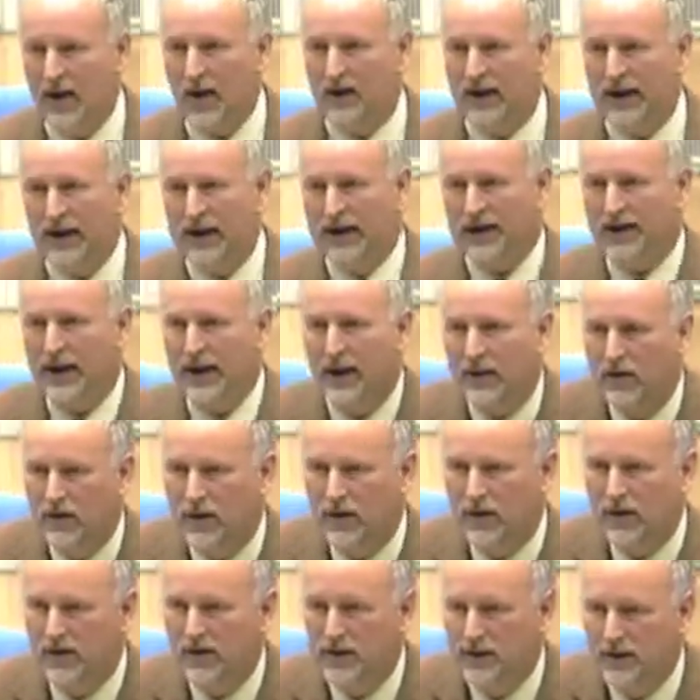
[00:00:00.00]
Okay, now
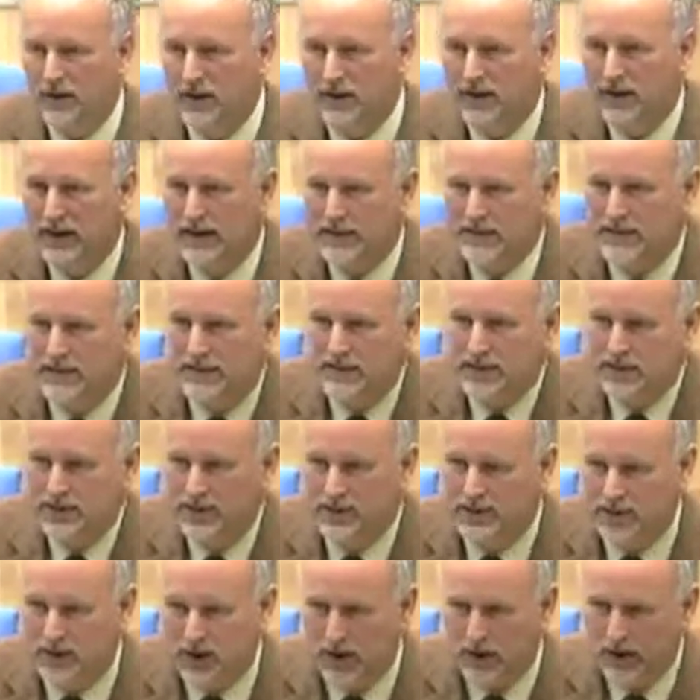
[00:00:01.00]
let's
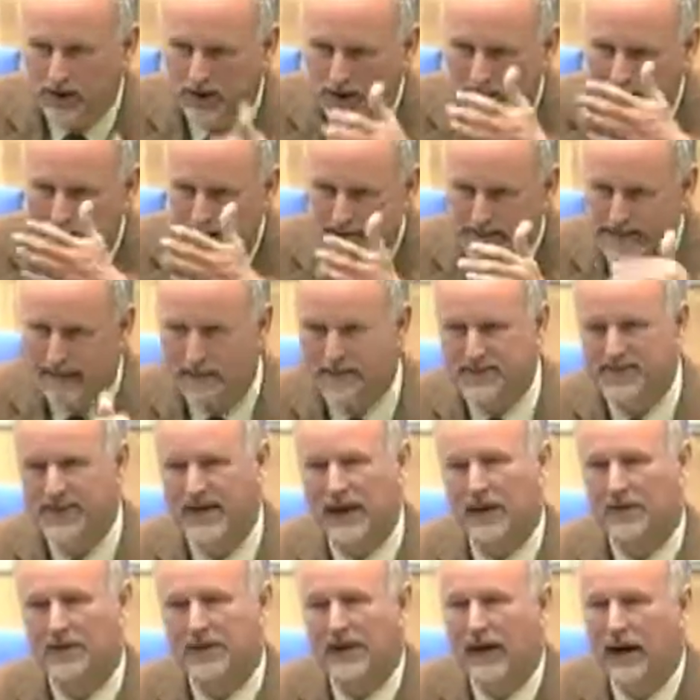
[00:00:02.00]
switch on.
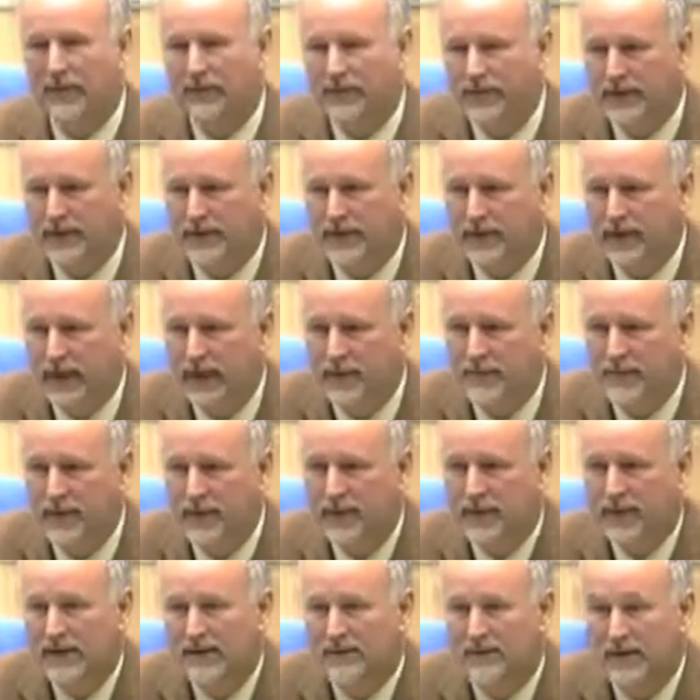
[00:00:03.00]
Sub-Saharan Africa,
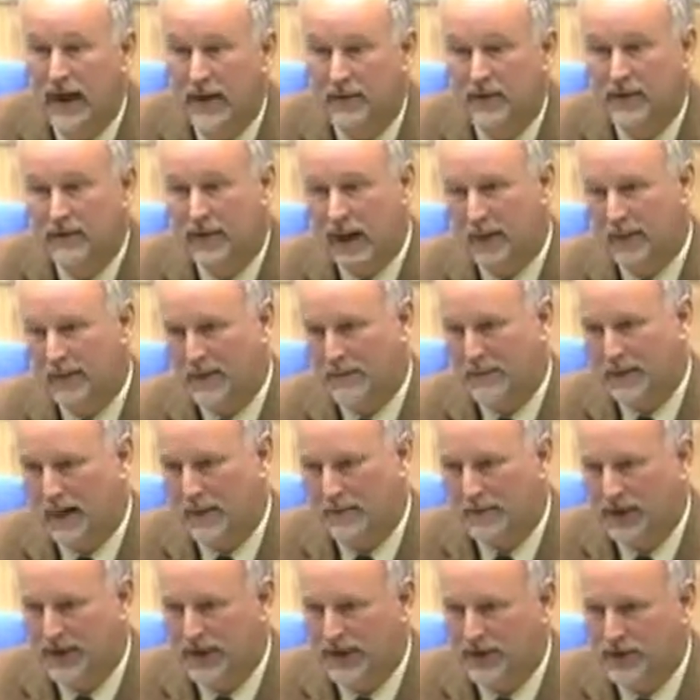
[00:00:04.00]
very rapid
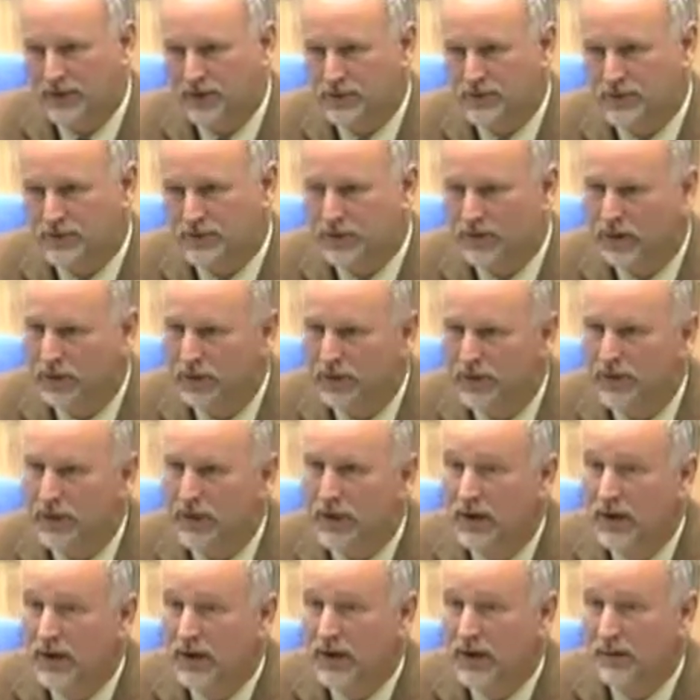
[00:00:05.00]
population growth,
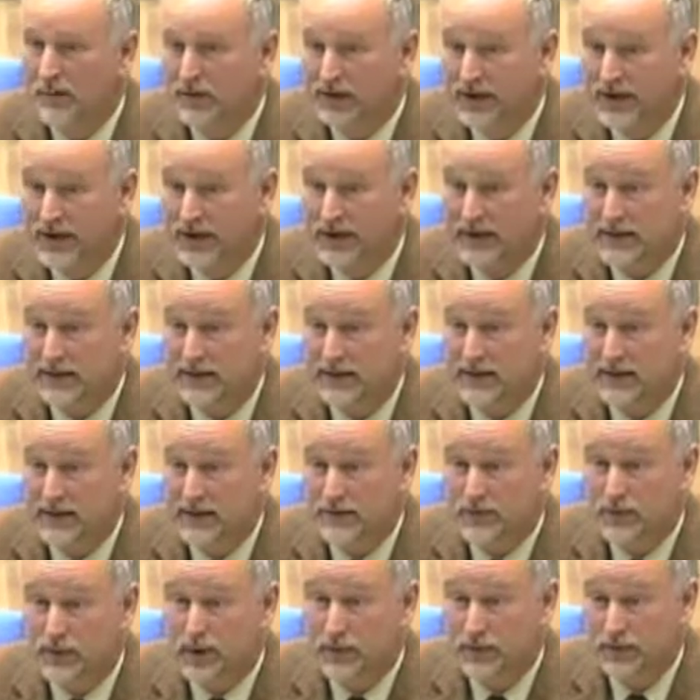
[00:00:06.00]
predicted
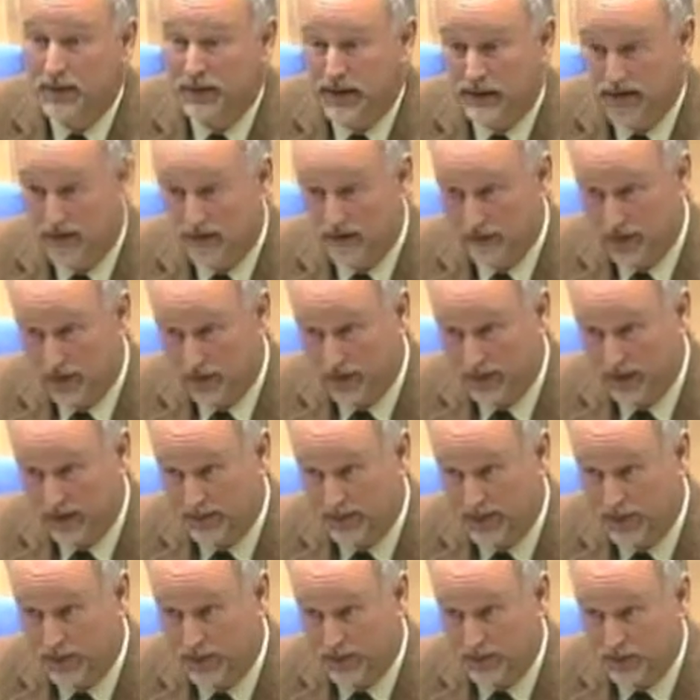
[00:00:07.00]
tripling, if not
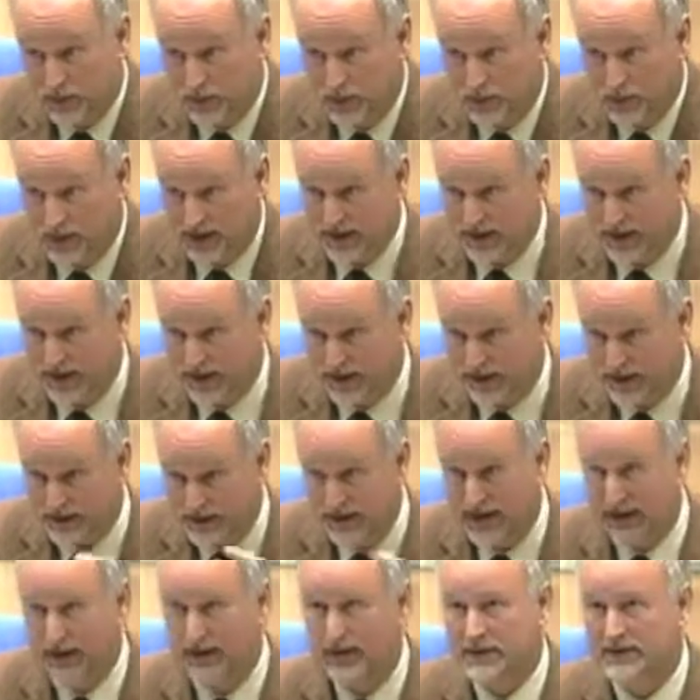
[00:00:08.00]
even quadrupling. This is
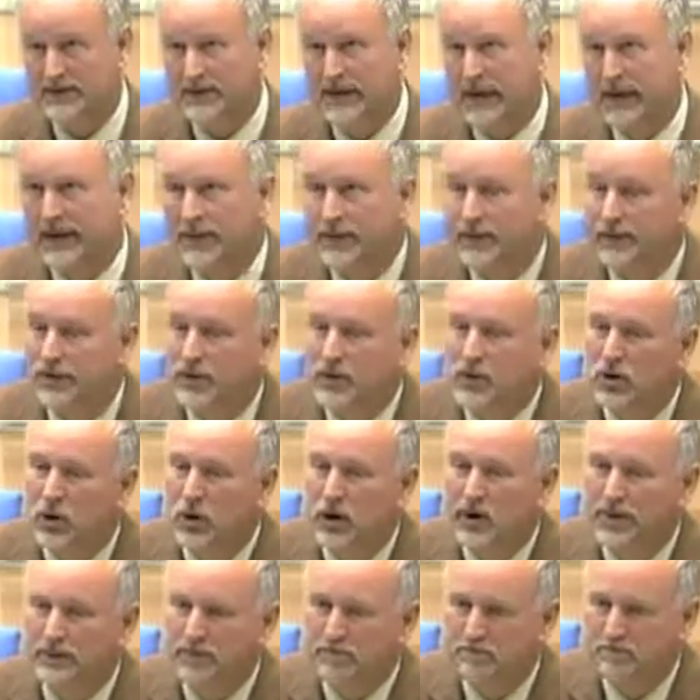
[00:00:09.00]
the other side of the
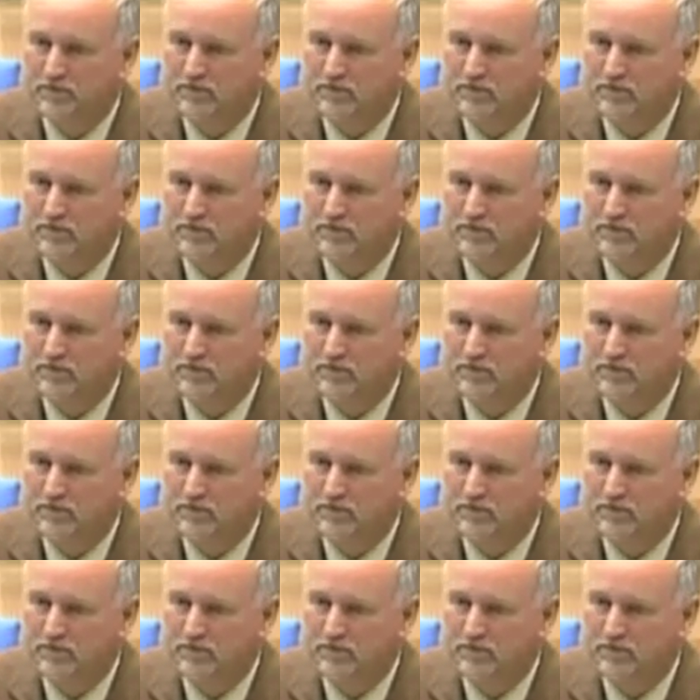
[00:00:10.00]
coin.